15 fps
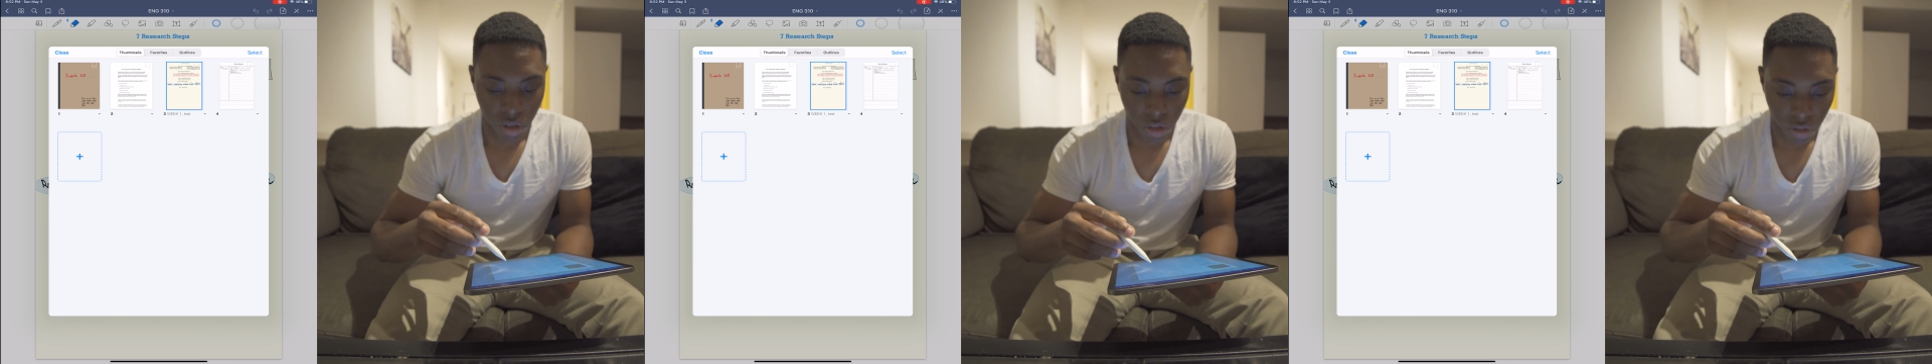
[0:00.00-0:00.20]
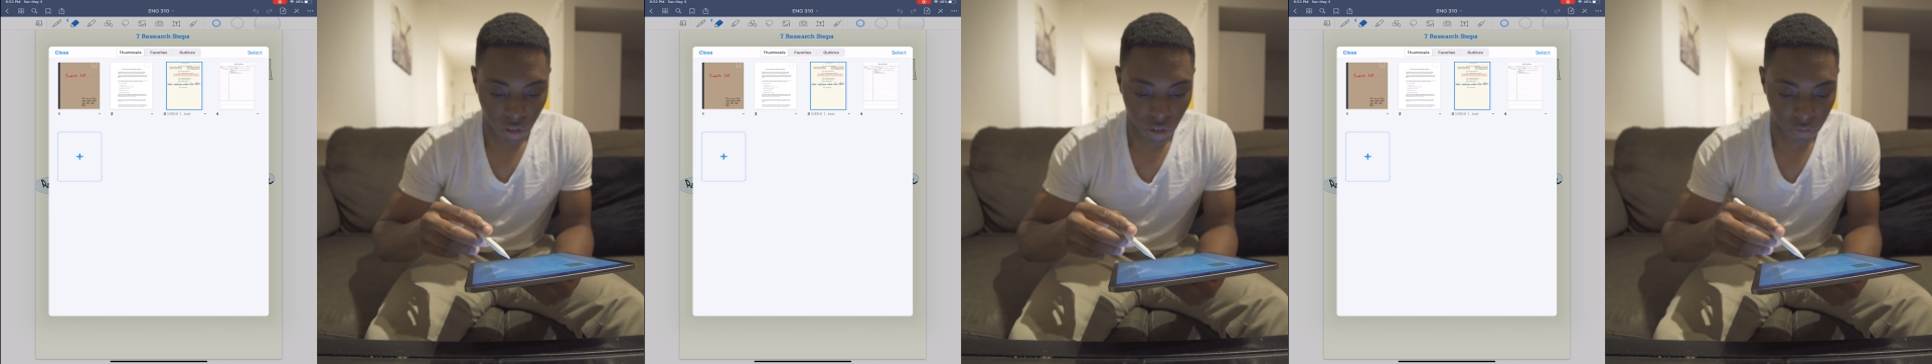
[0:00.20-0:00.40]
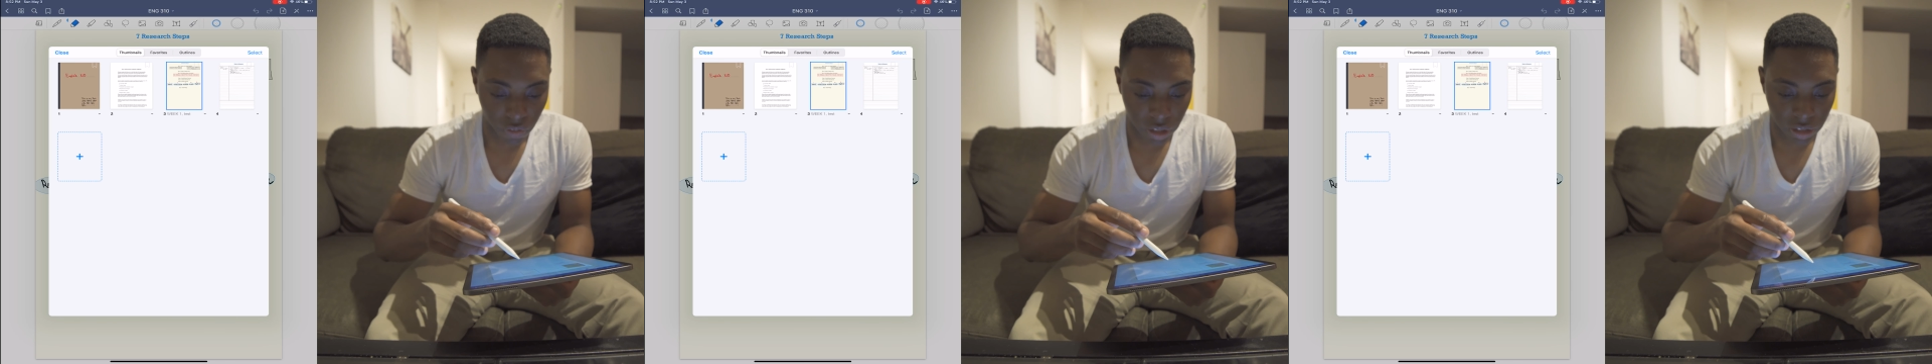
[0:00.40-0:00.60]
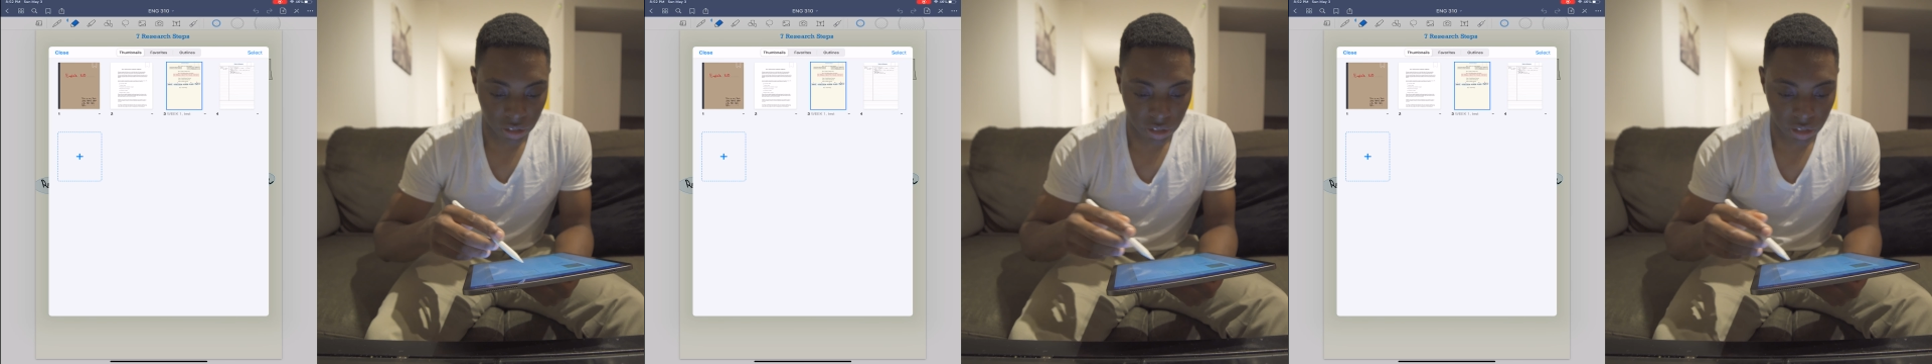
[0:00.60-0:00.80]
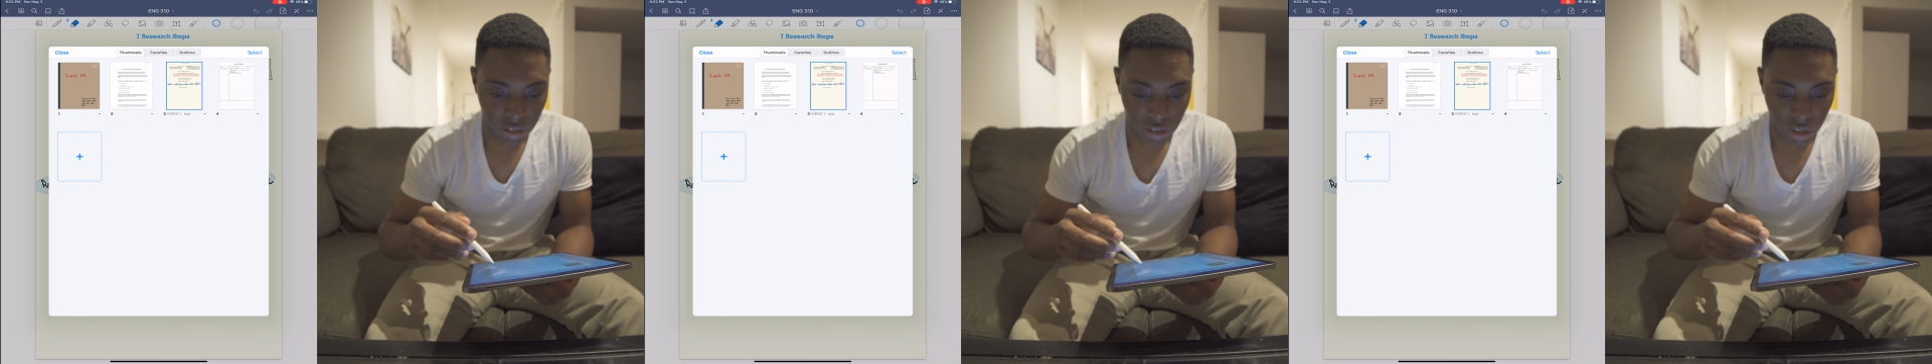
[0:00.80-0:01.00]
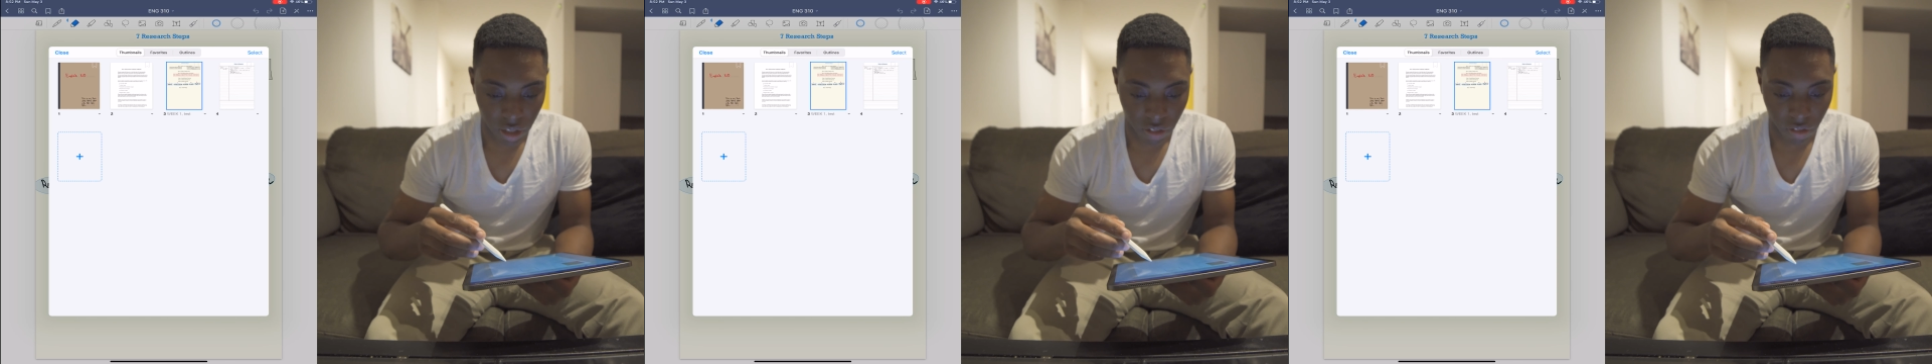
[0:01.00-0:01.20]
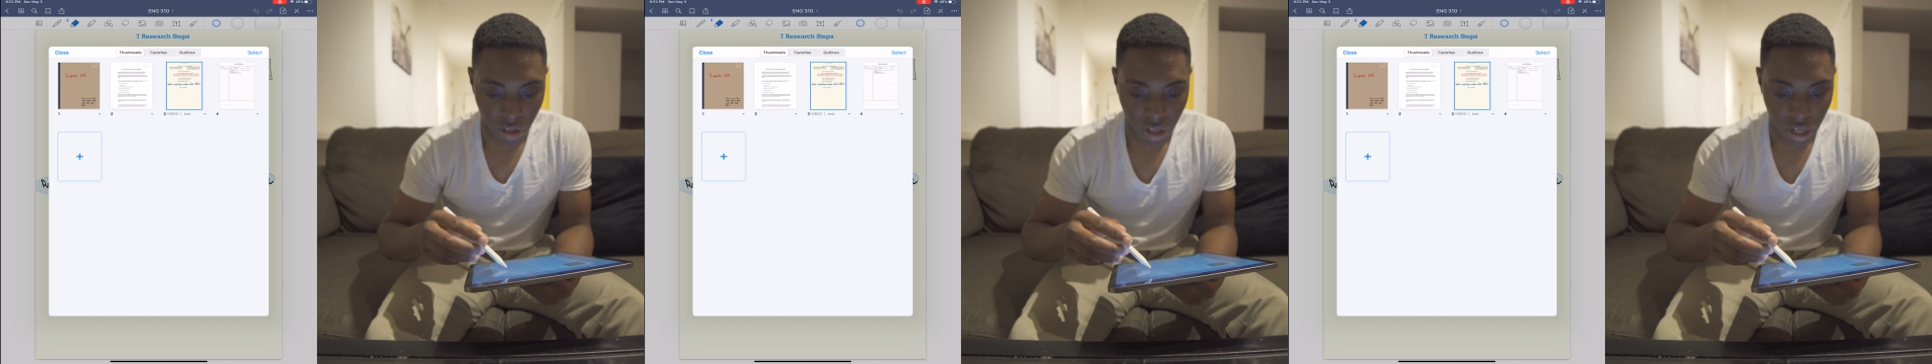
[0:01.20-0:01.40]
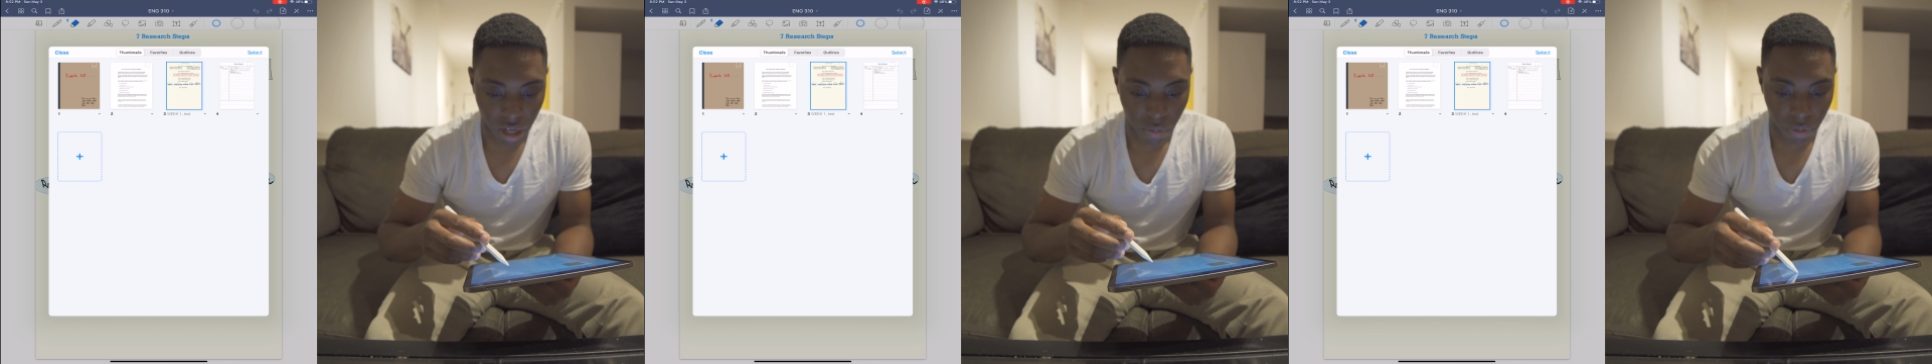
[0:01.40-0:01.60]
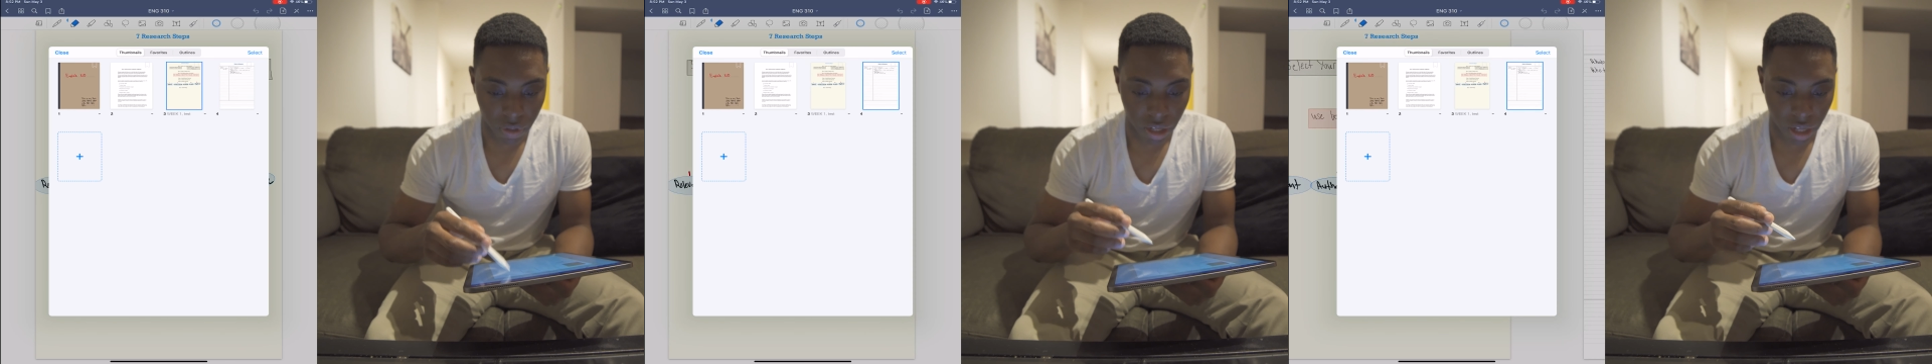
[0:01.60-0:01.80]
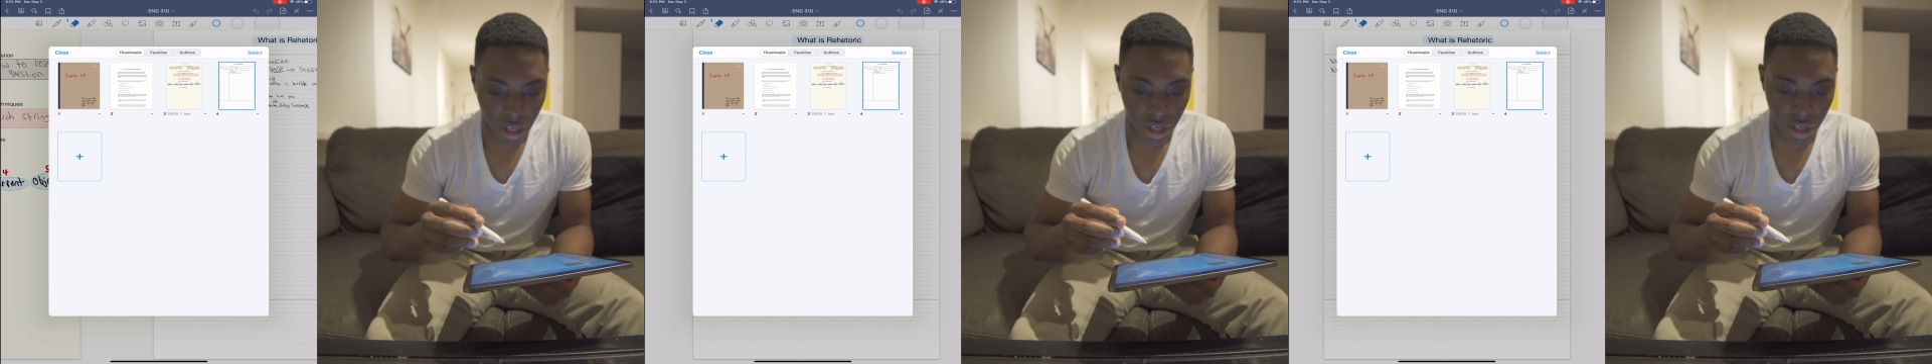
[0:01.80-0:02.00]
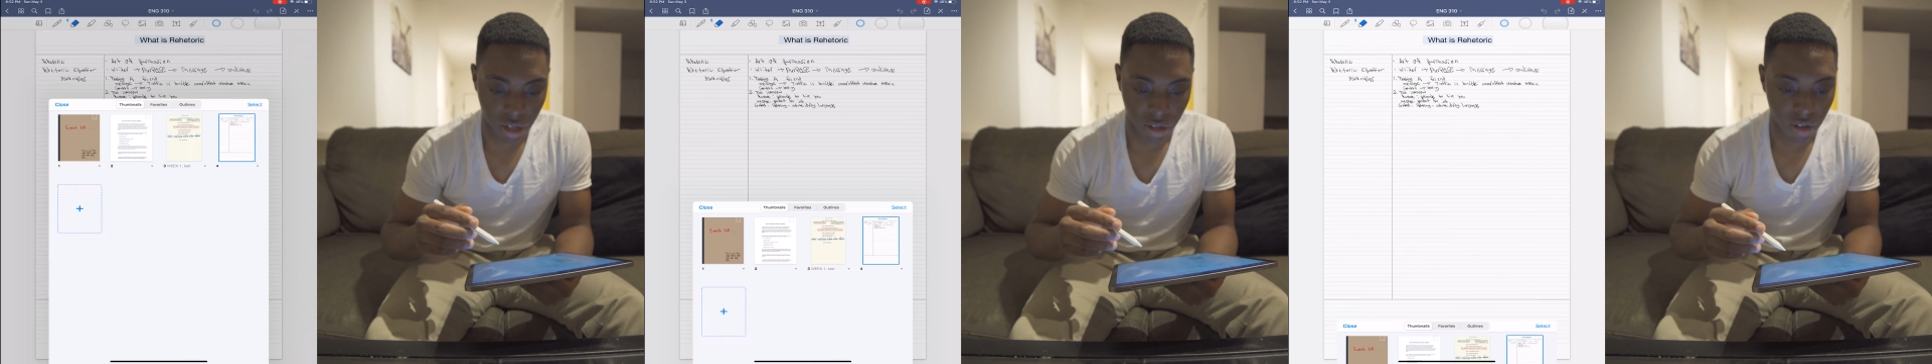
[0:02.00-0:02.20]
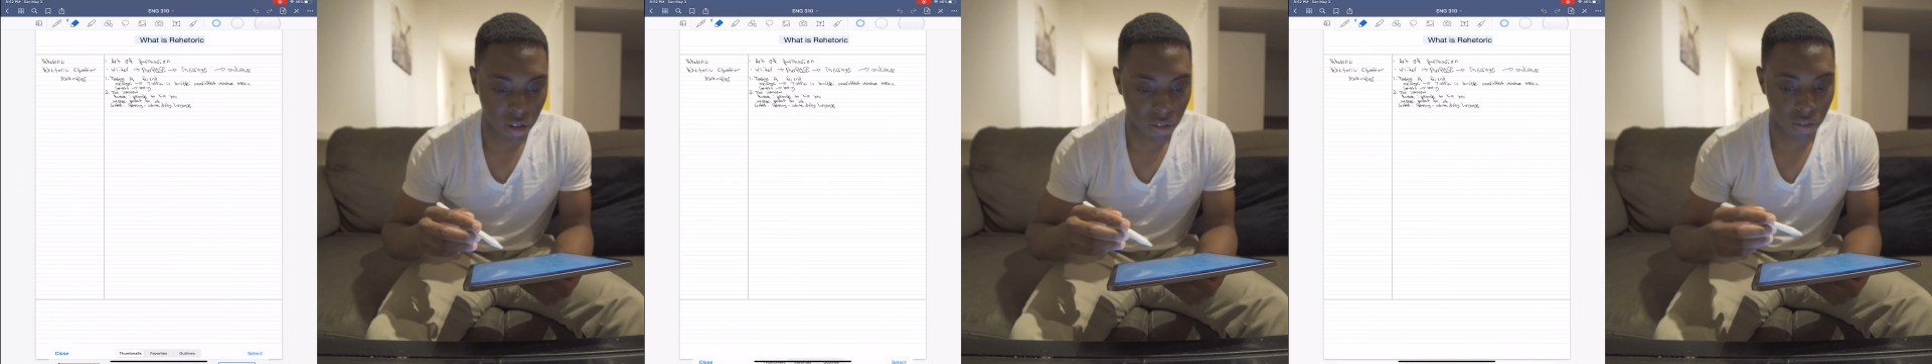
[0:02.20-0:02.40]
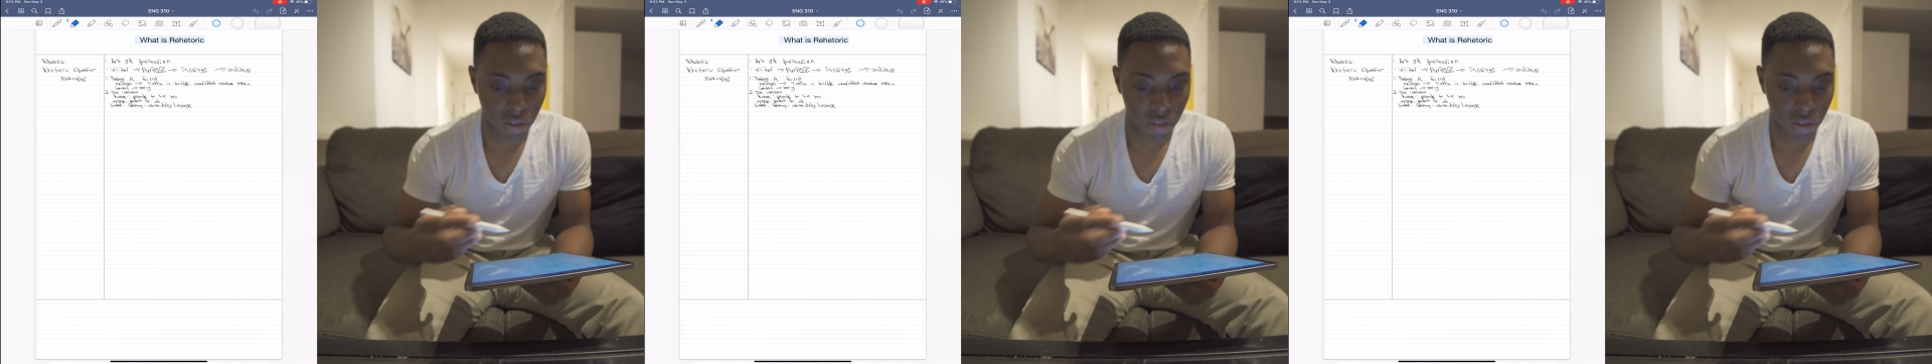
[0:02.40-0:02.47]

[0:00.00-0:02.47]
So for instance, let's say I want to add